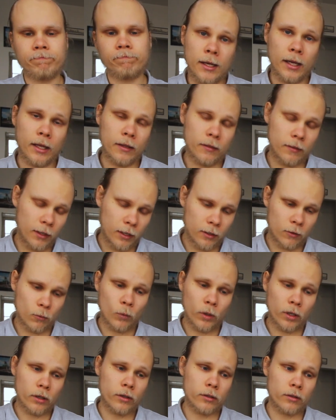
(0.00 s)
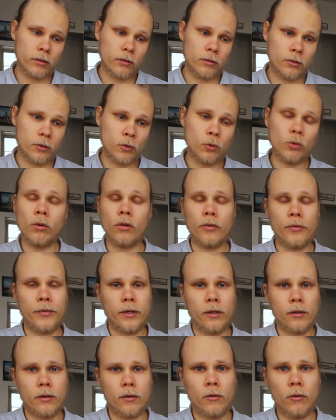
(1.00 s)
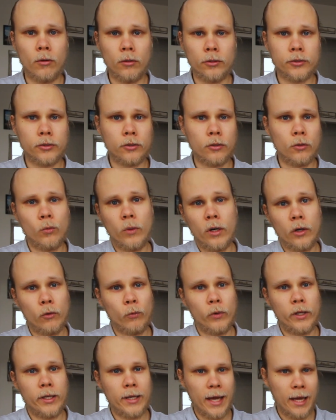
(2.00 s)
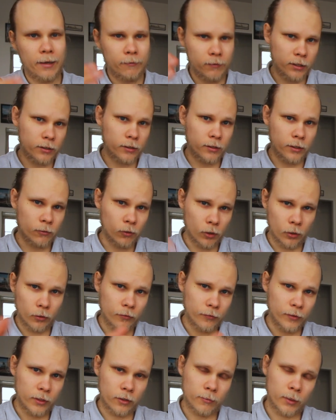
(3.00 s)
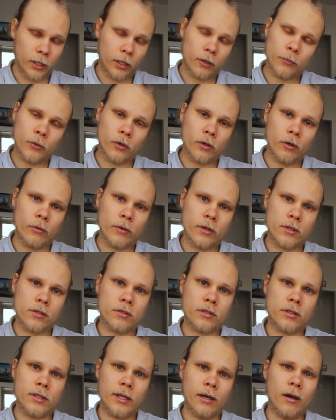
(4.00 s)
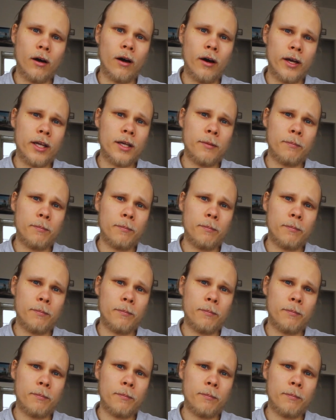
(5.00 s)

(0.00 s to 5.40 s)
And then one cool thing also what we have in the Rode VideoMic Pro is the high